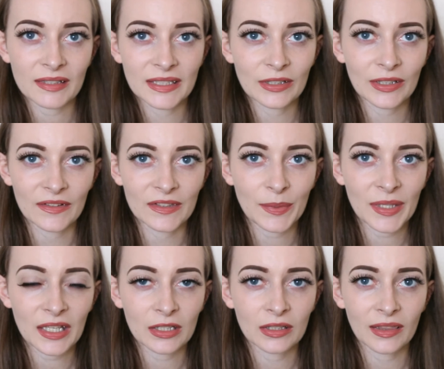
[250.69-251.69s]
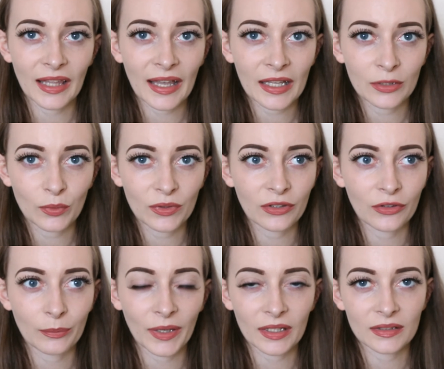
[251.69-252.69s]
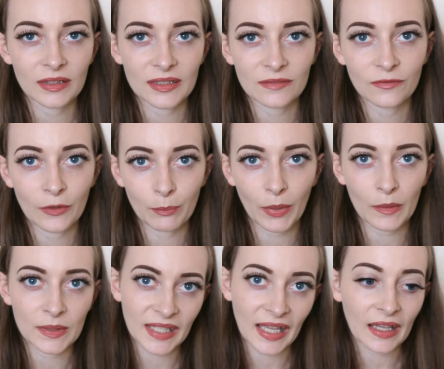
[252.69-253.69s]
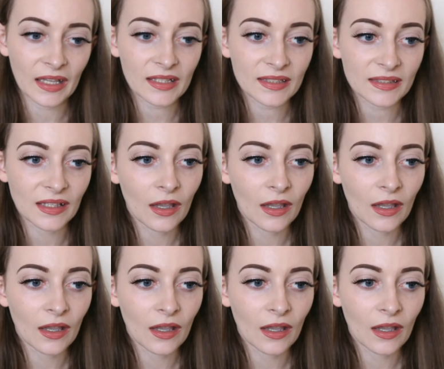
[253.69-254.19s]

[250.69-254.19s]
as they all have to be in line with the other magnets for both sides.